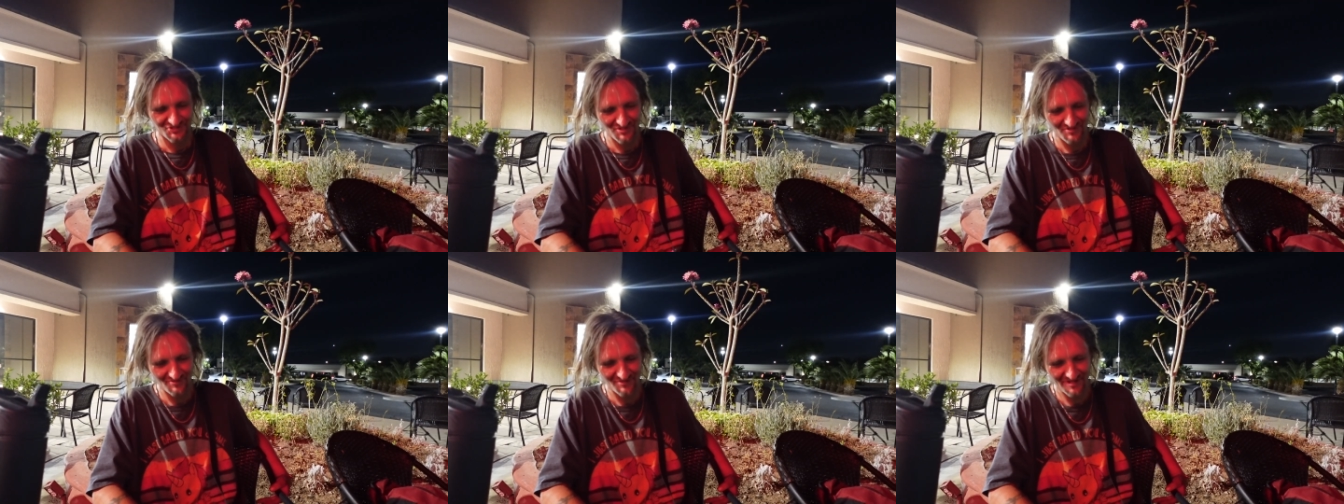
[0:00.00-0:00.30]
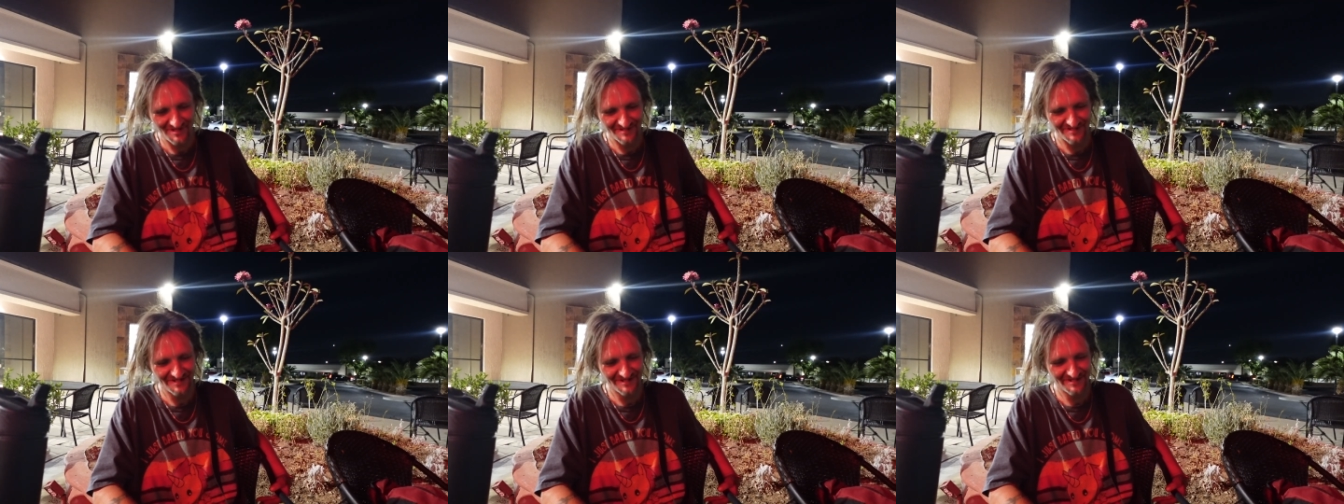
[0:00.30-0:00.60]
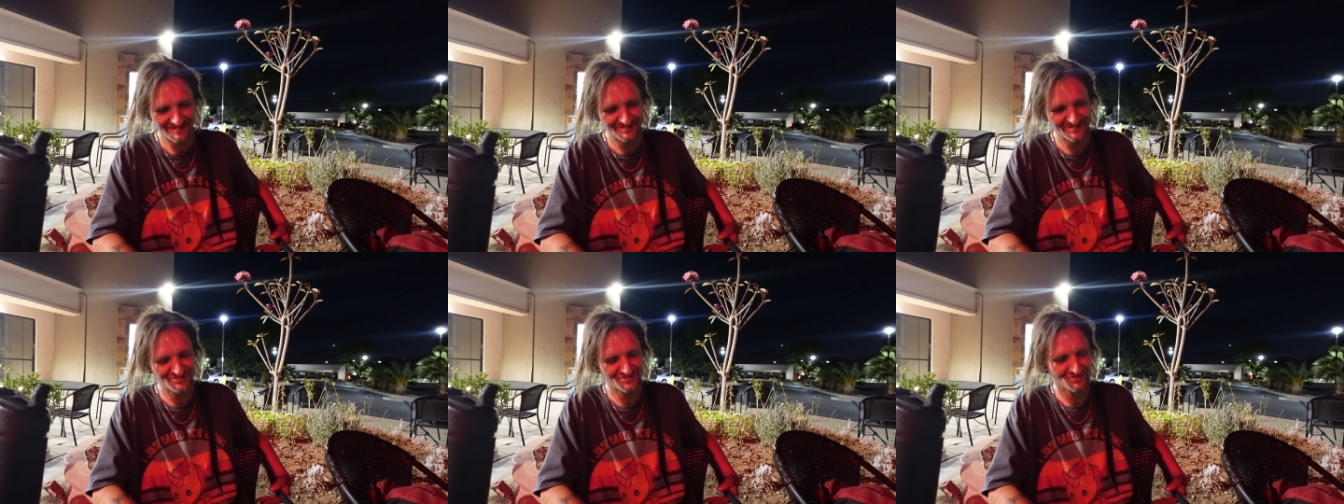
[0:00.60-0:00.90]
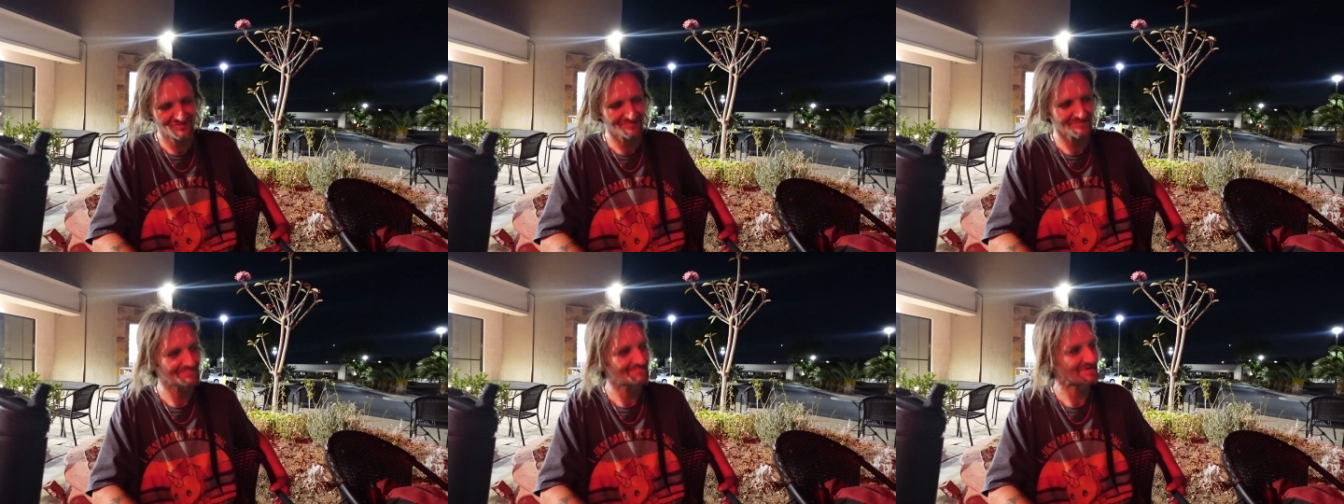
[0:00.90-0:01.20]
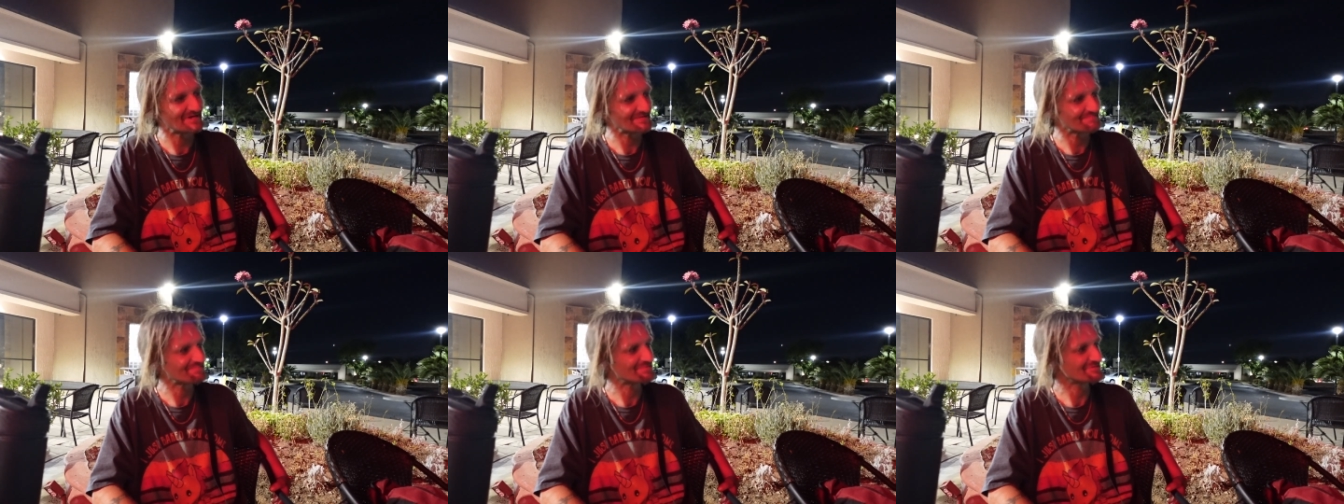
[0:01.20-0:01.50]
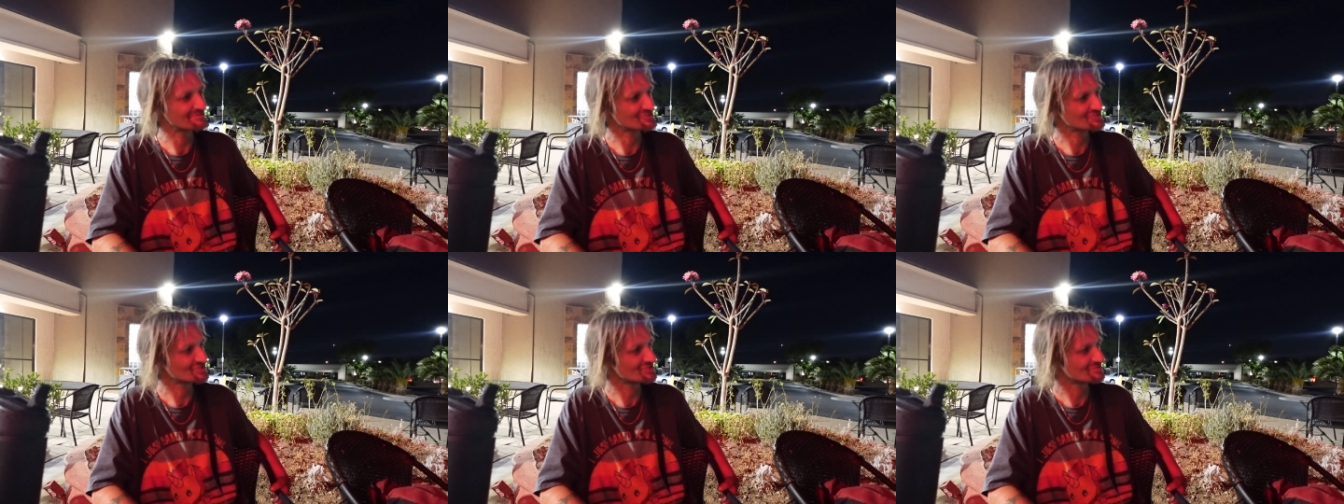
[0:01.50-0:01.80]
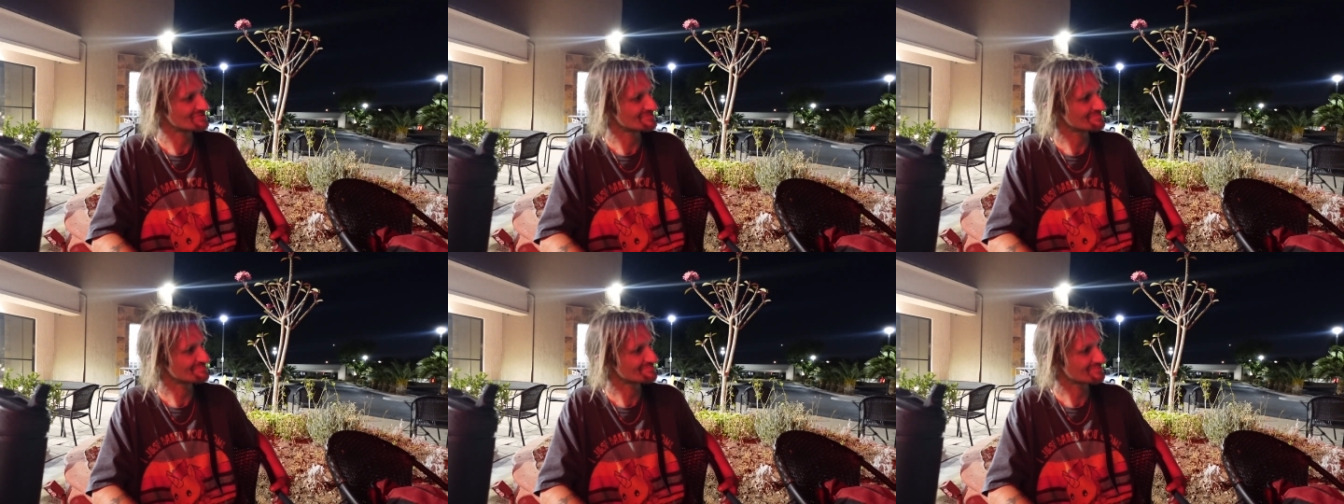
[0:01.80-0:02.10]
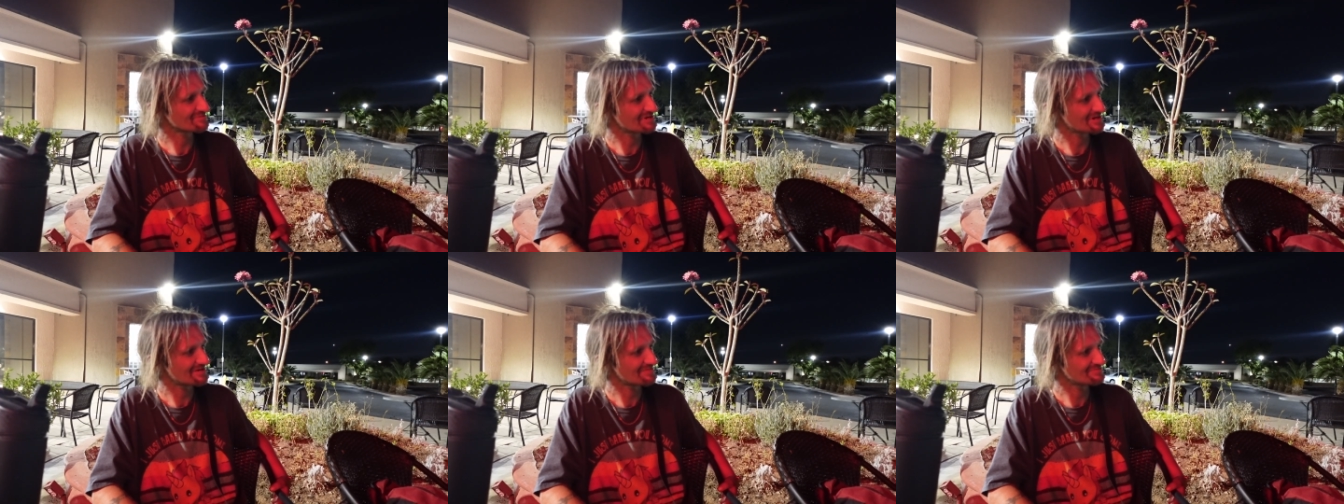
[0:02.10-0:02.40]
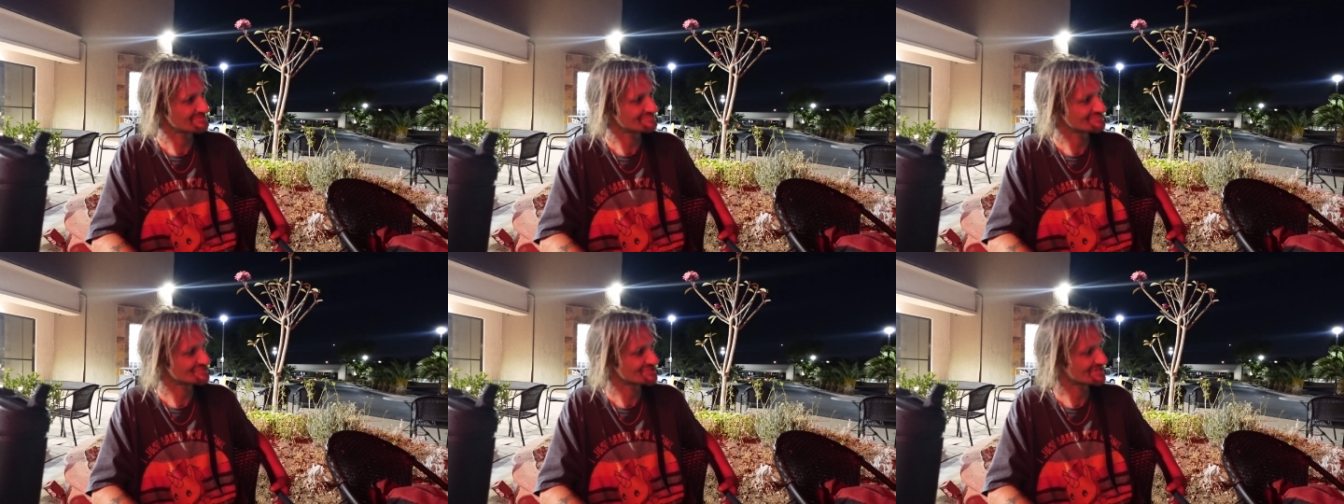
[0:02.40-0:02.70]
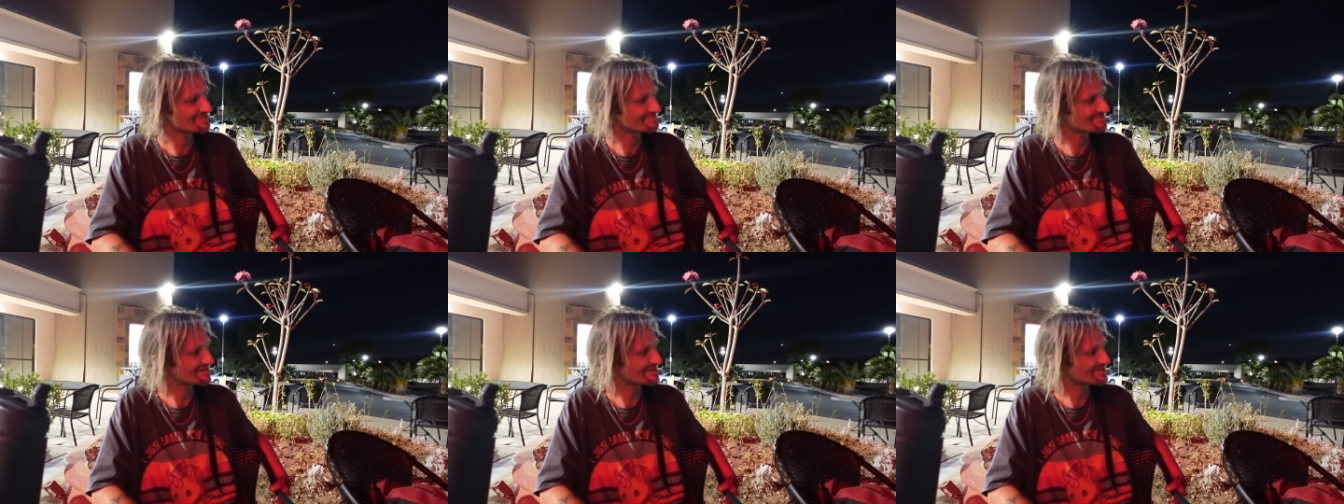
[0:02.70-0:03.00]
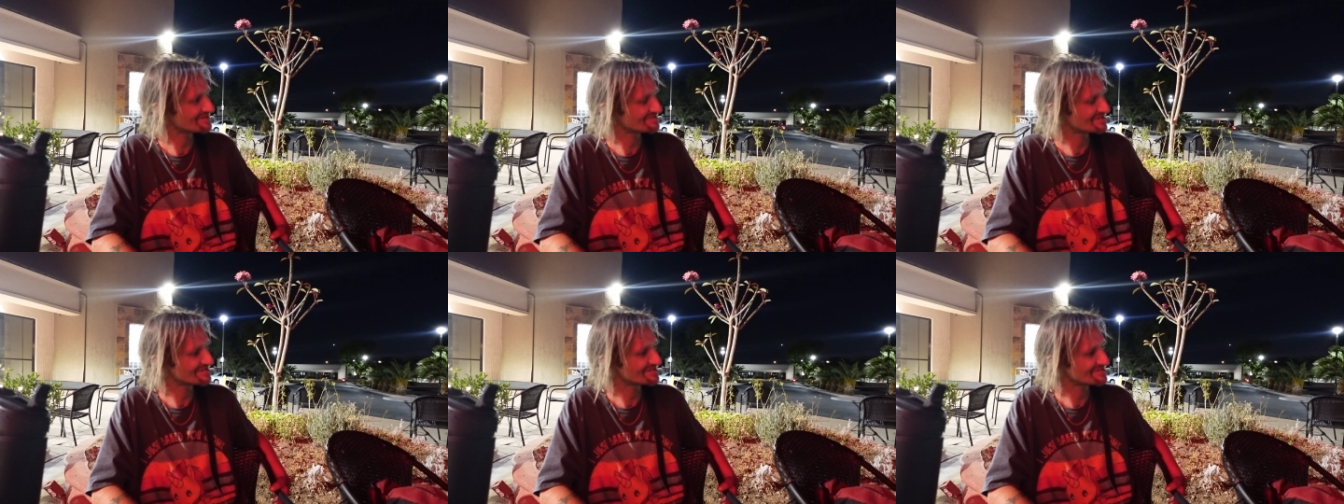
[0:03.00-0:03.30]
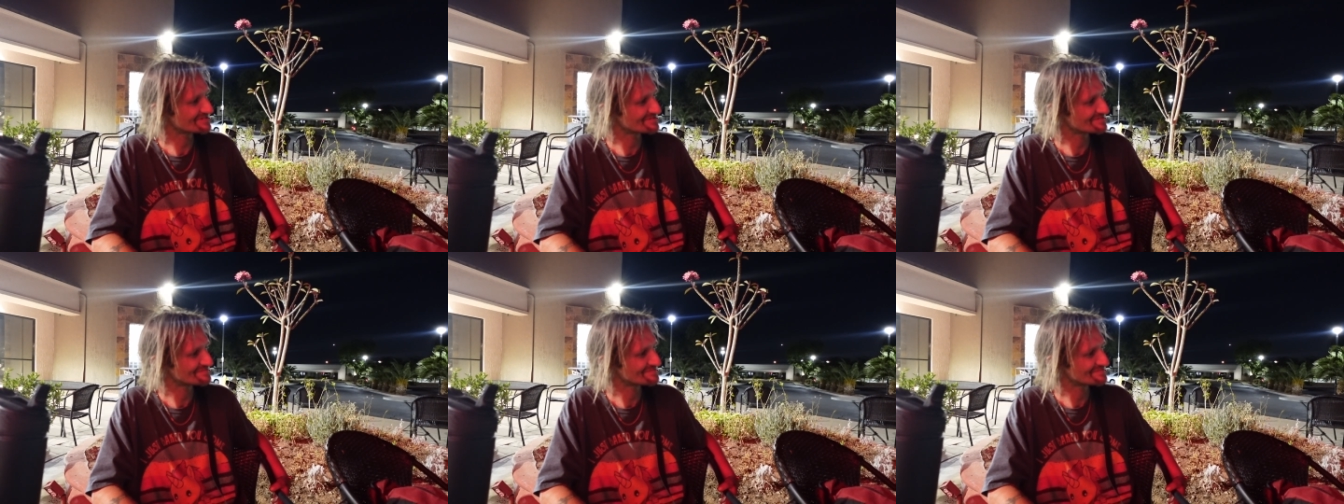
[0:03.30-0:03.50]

So that, you know, these are my personal problems that I'm kind of like